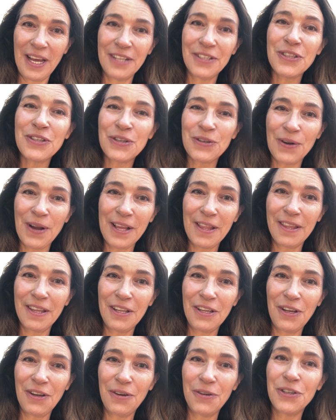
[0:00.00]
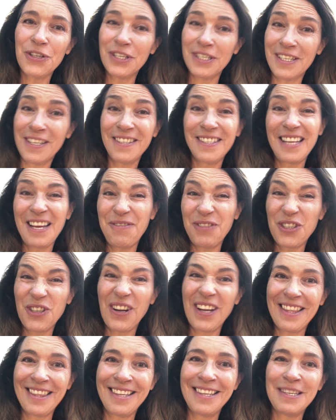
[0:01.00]
and strengthen you, just as they've
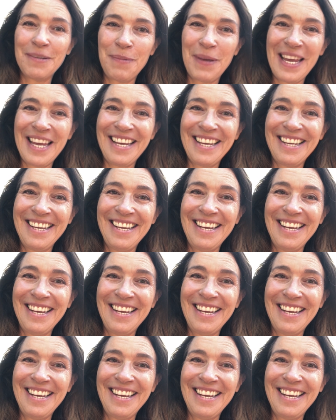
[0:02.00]
strengthened me.